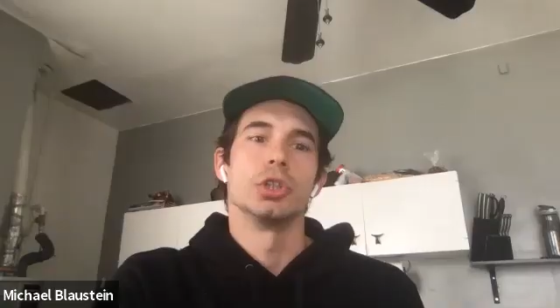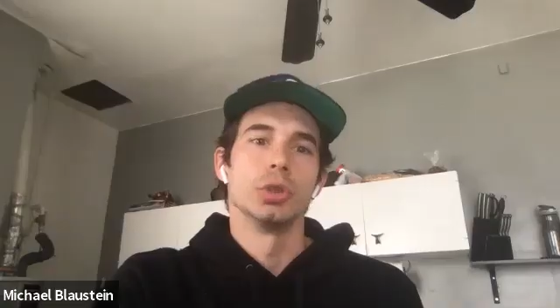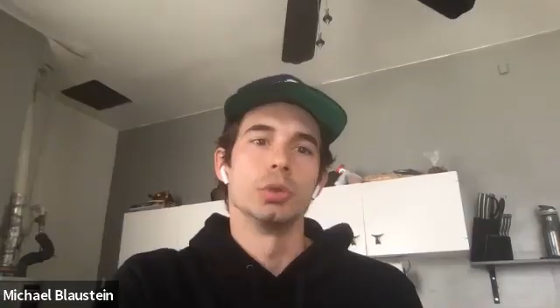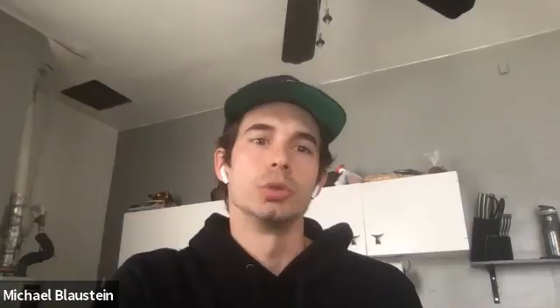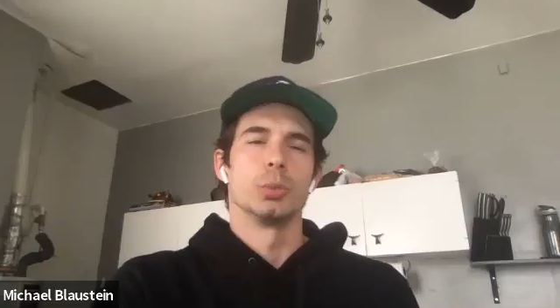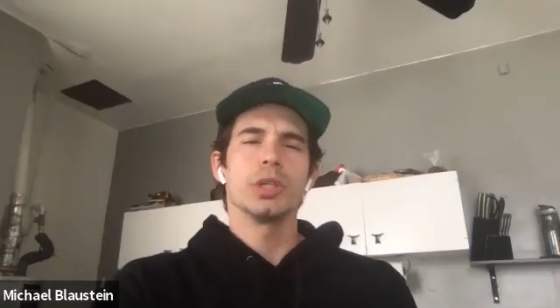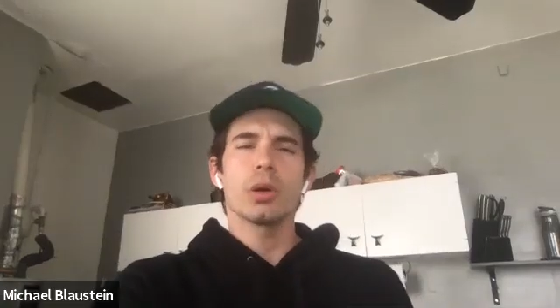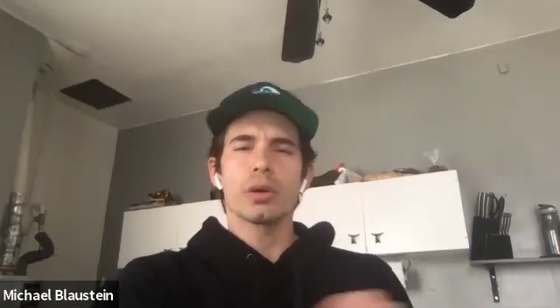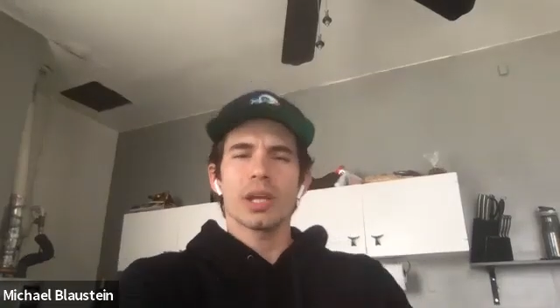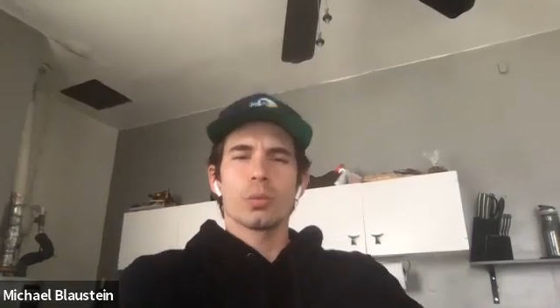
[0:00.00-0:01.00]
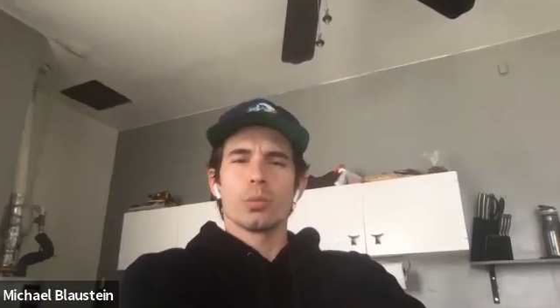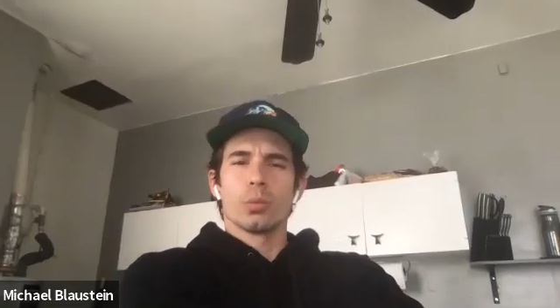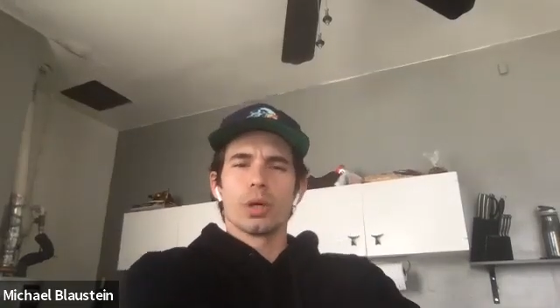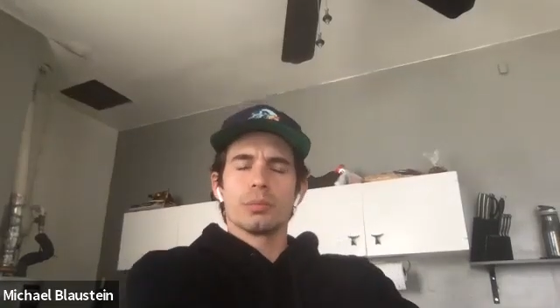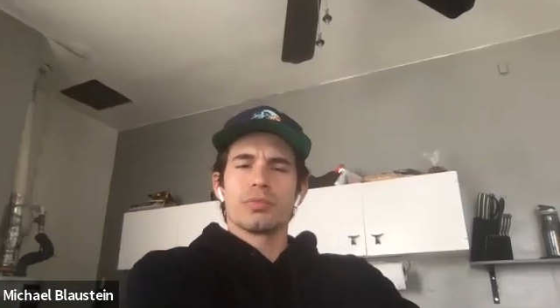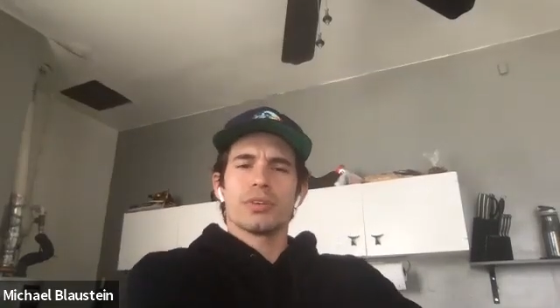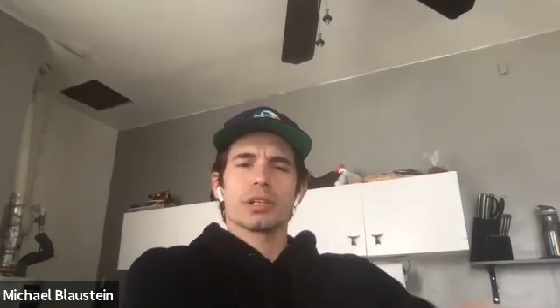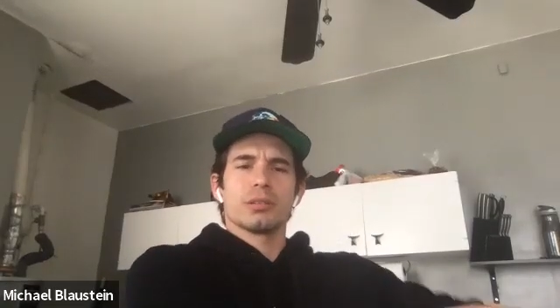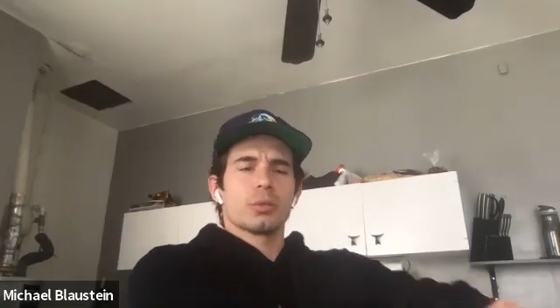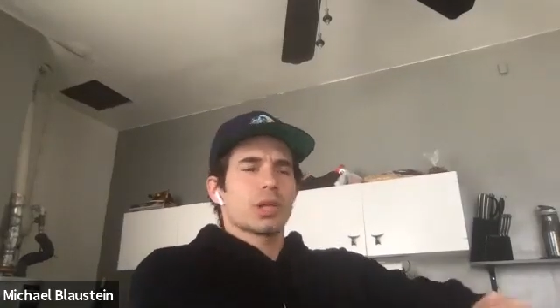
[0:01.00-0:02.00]
do. Did we go to that one
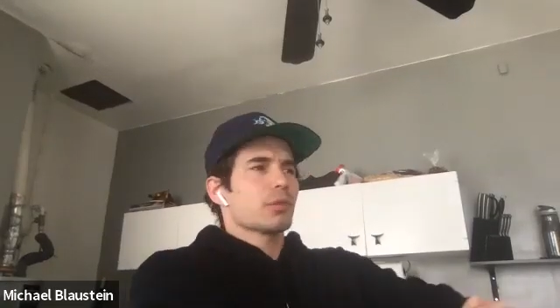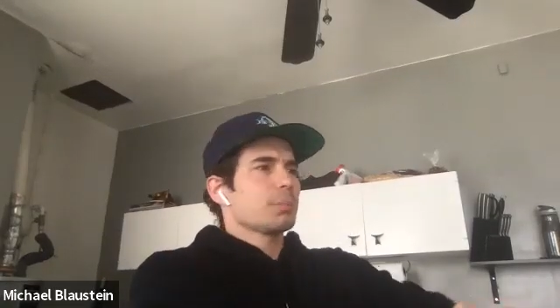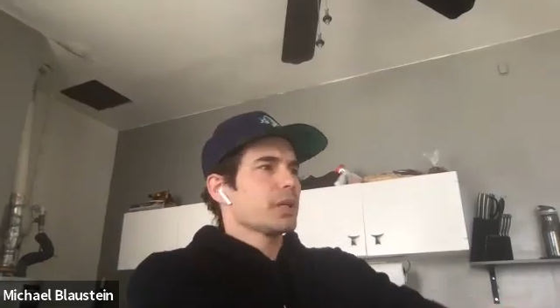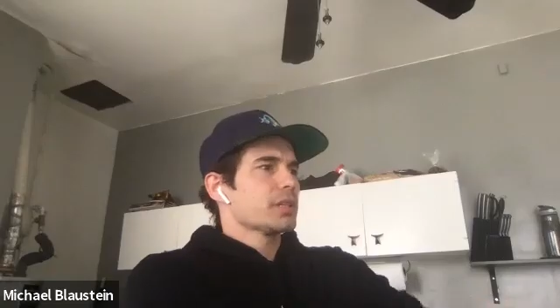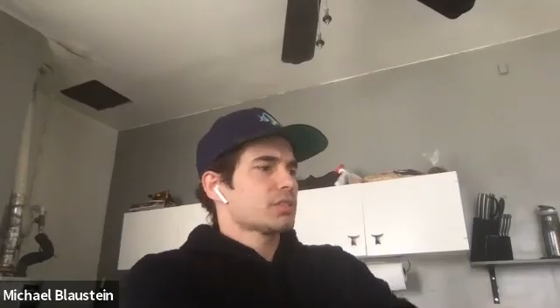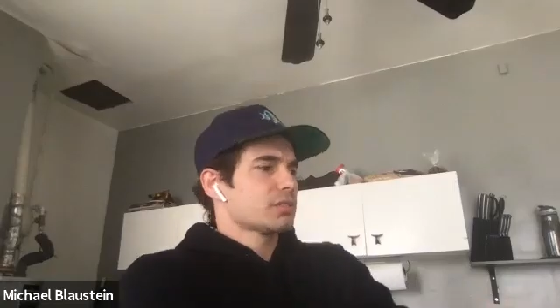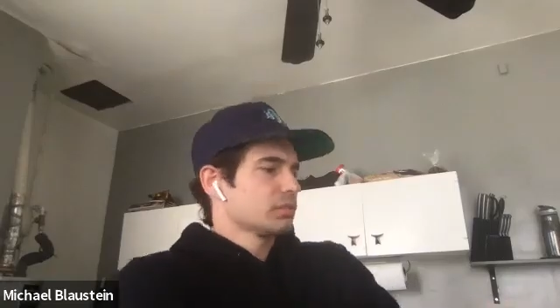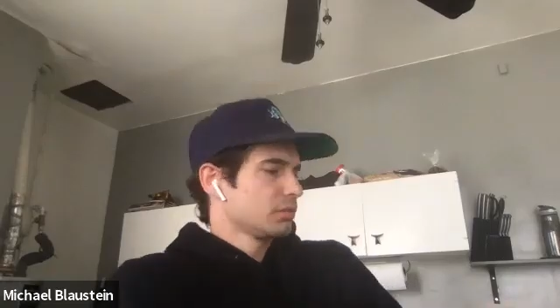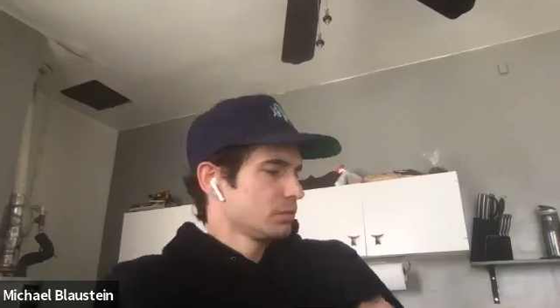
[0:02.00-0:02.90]
fucking whatever place?